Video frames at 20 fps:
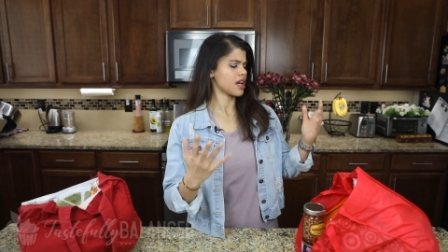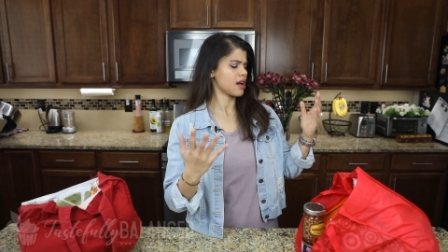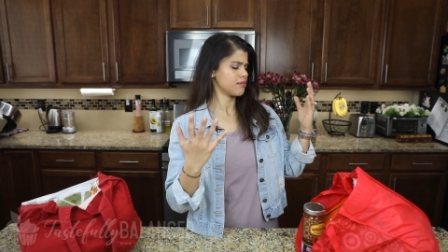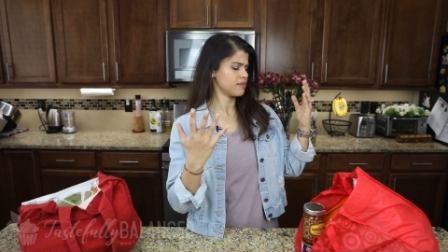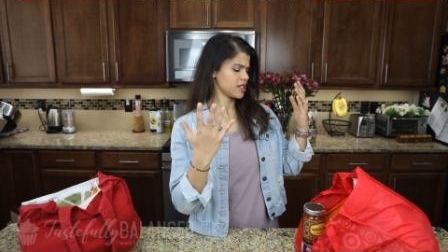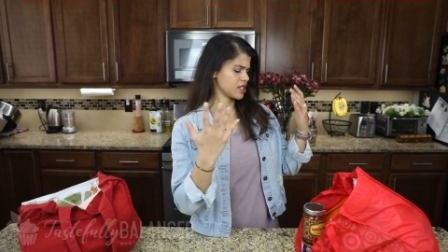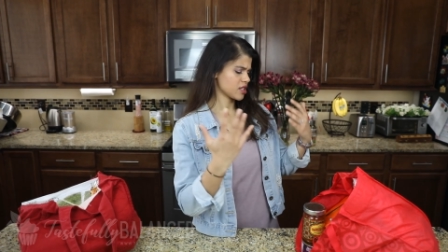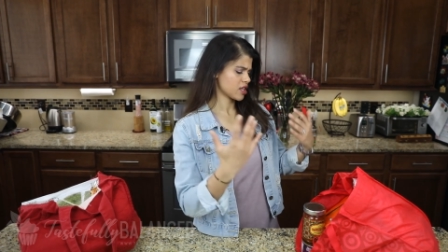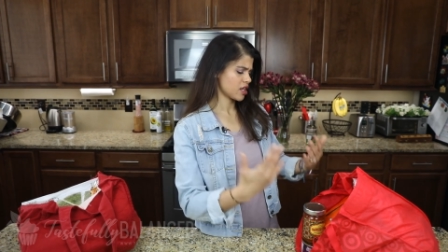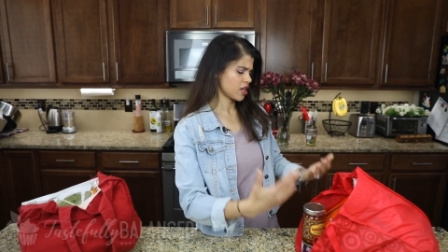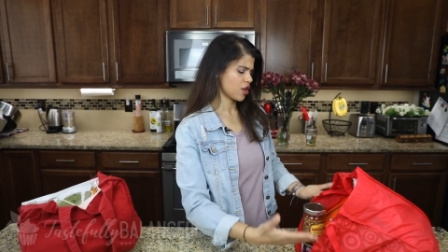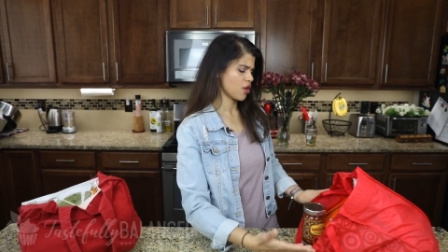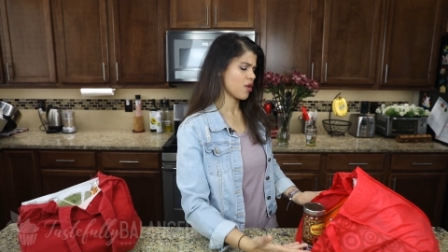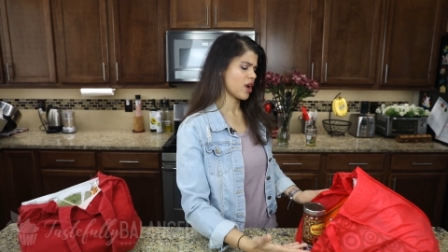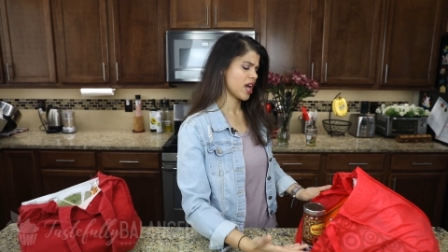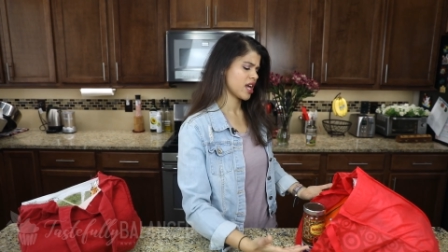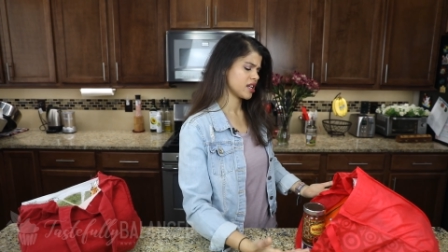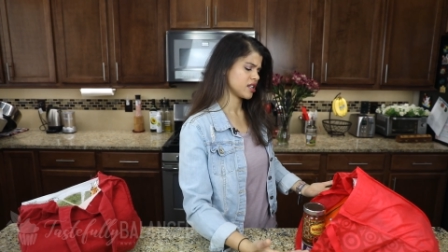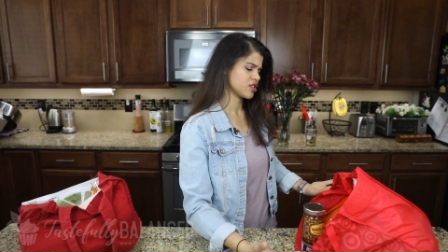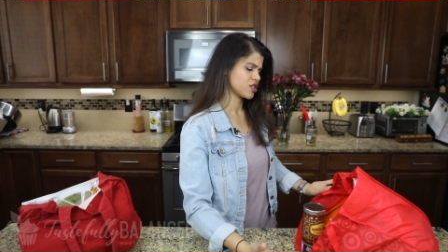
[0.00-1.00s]
I'm just gonna go
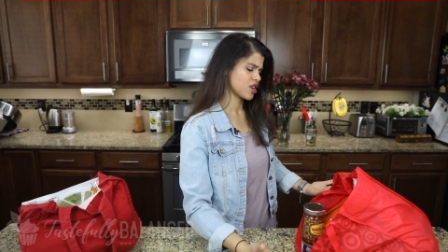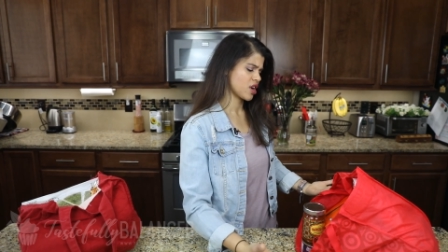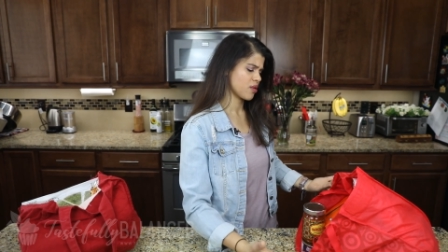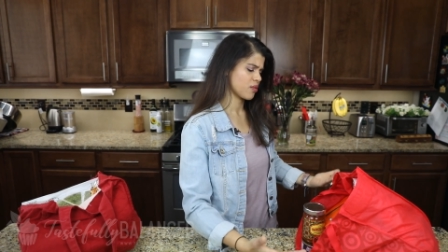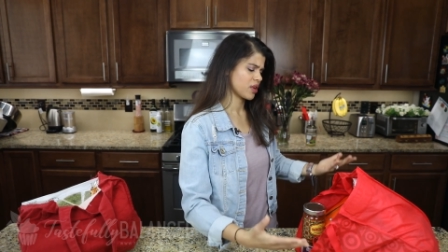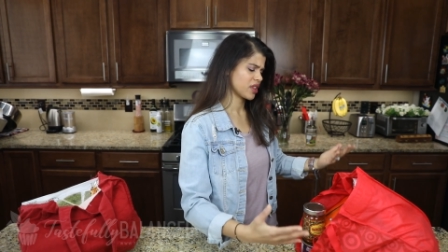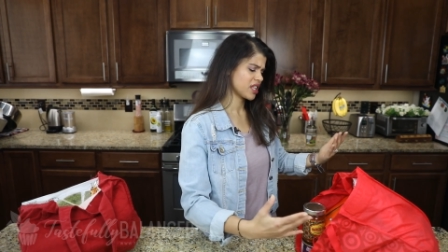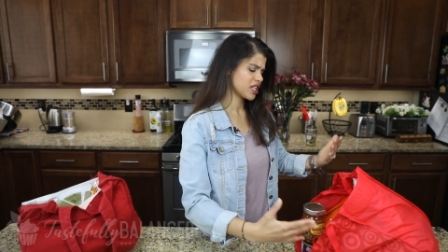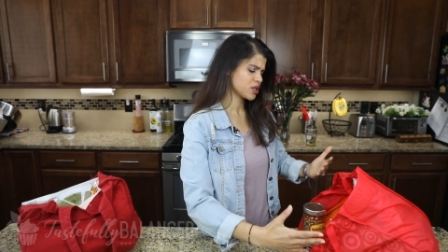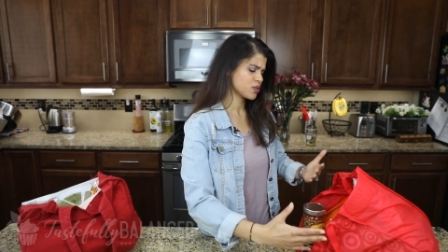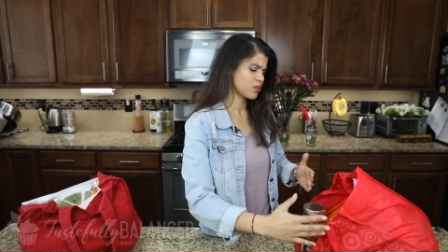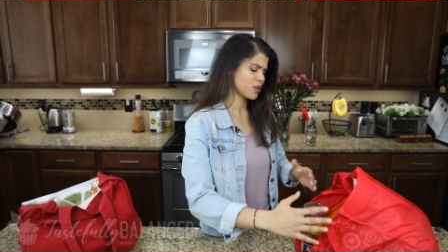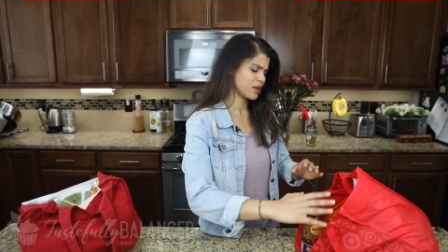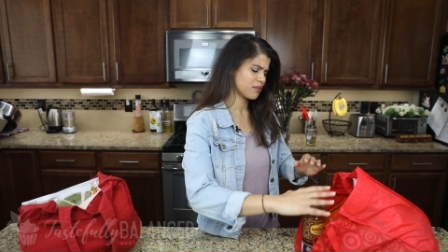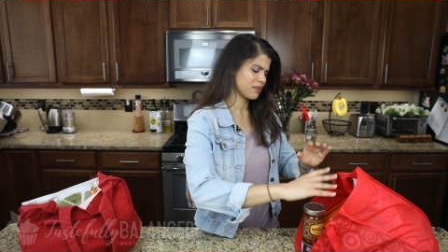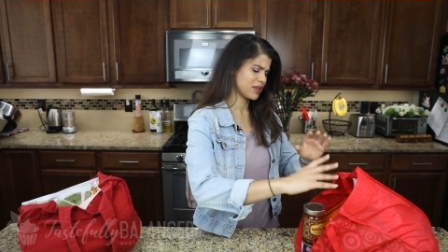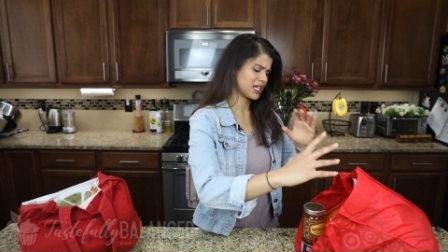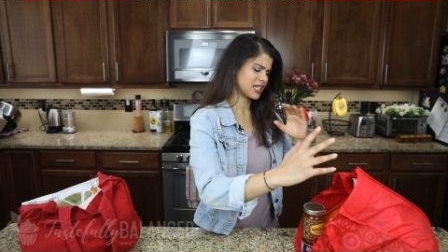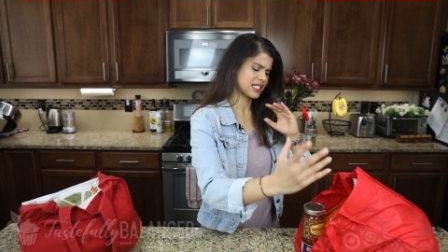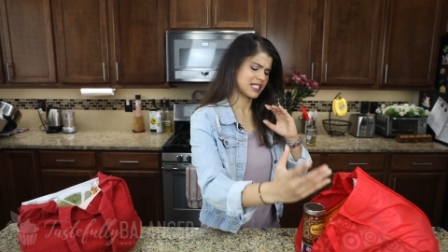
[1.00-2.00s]
ahead and start with this
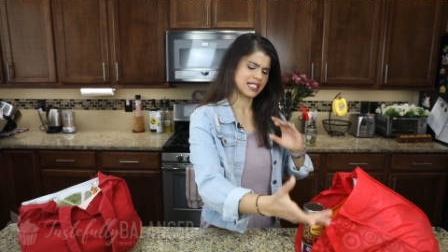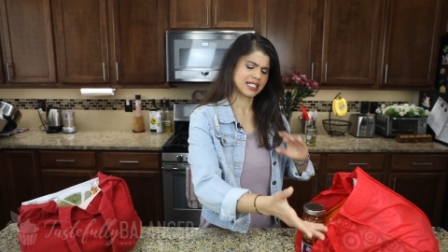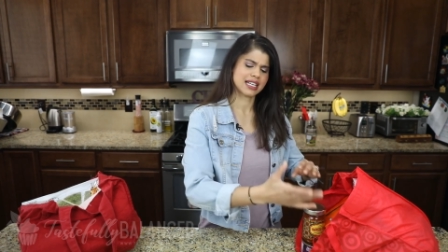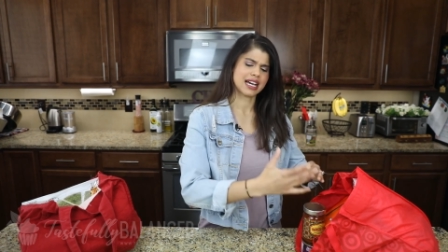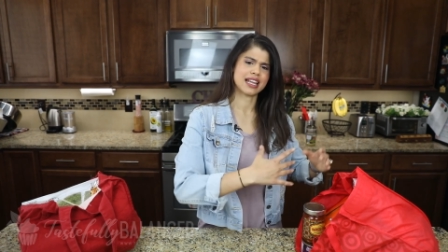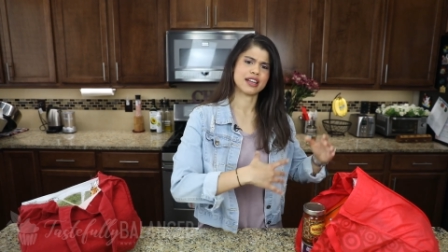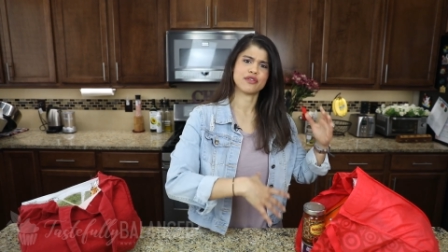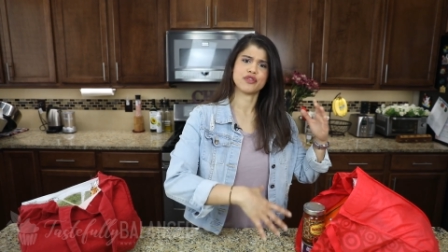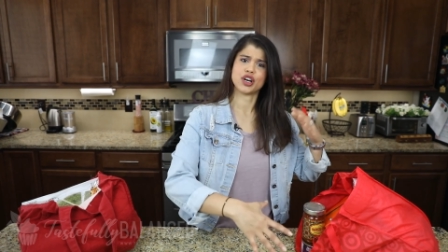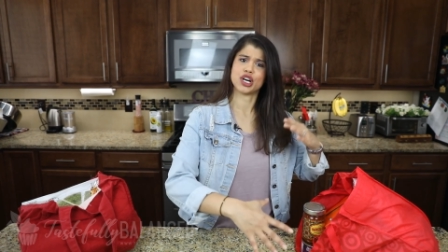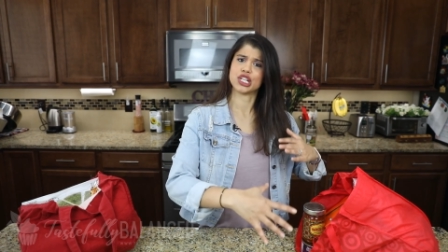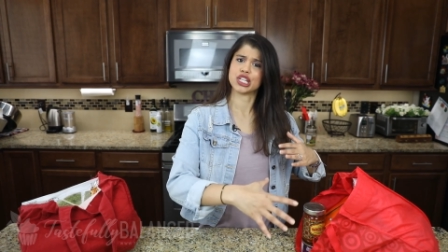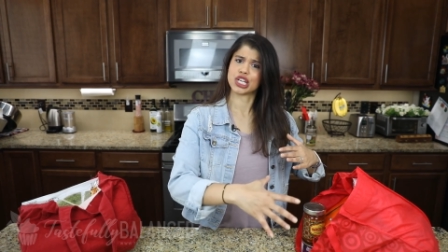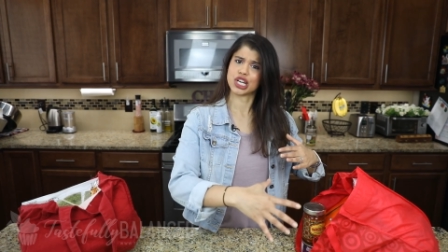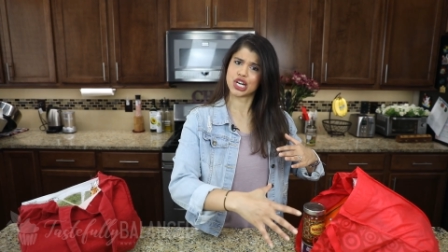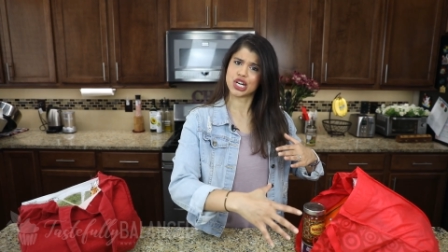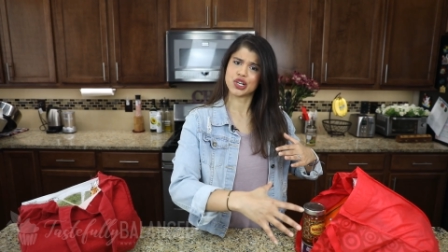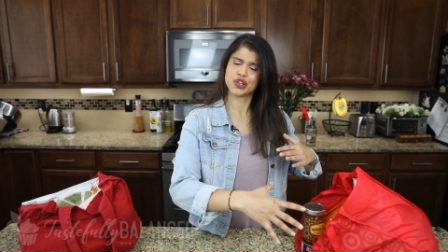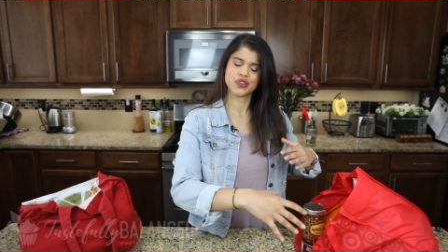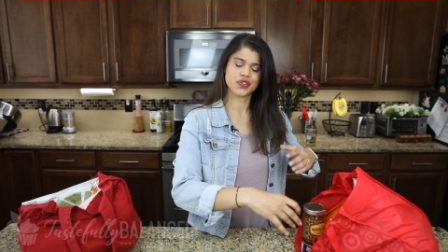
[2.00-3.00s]
one because it's kind of falling
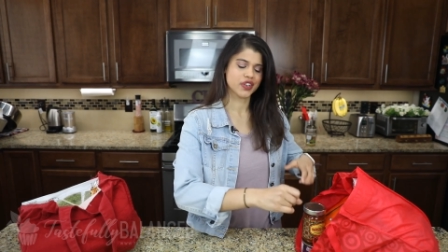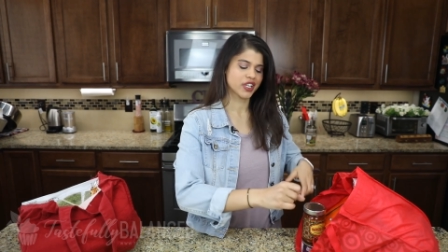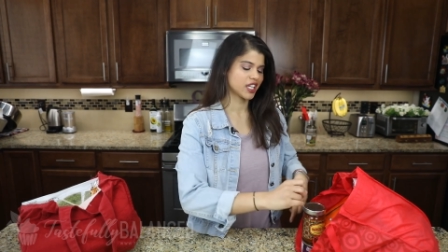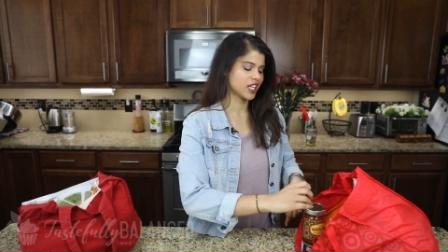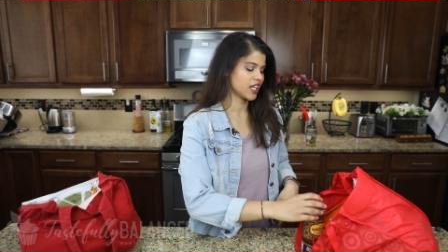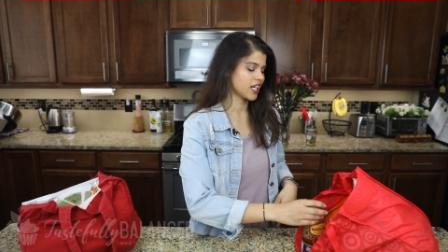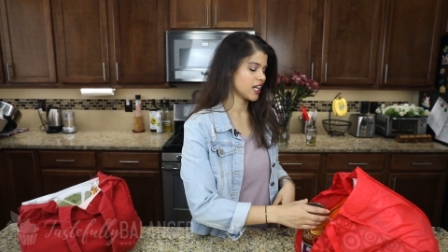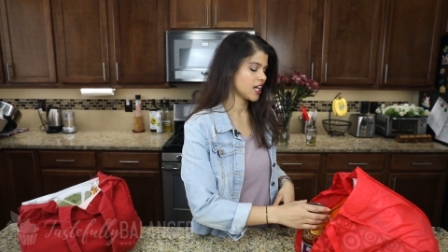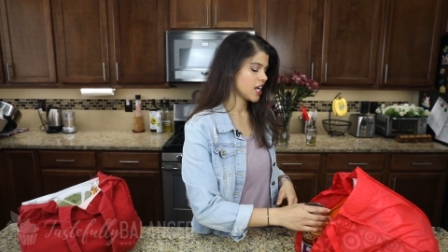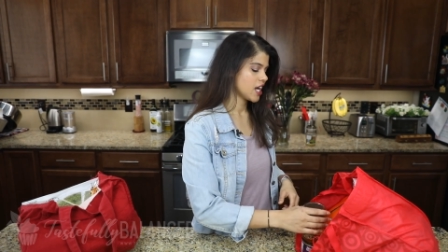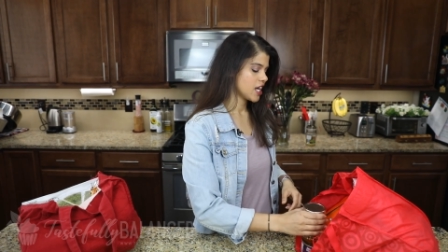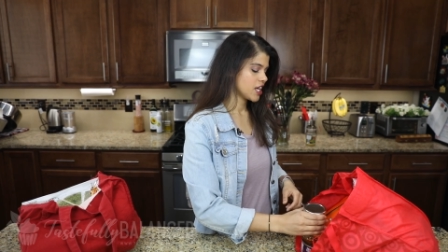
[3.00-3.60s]
over.